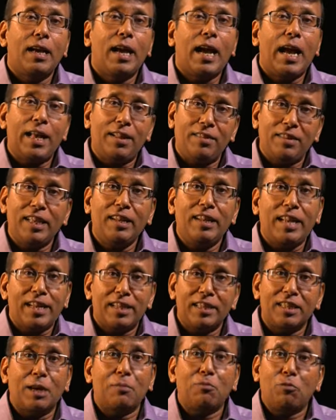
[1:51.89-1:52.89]
And they
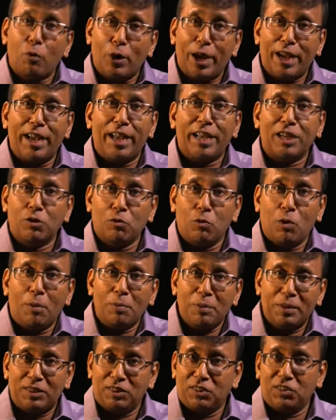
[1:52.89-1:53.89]
landed up where I grew
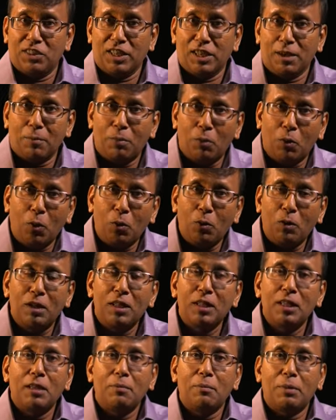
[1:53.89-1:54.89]
up in, Singapore,
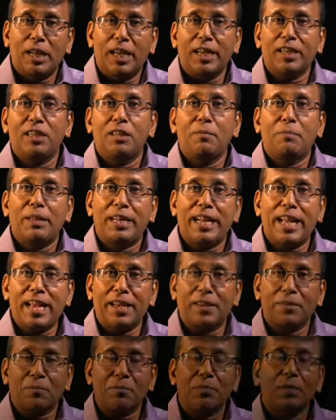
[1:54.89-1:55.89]
Malacca, and
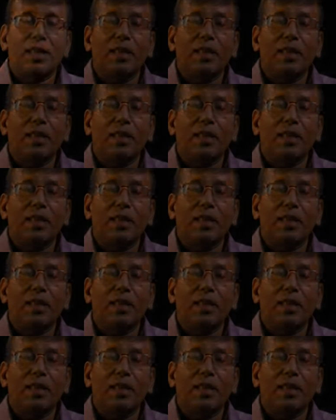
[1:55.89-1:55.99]
Penang.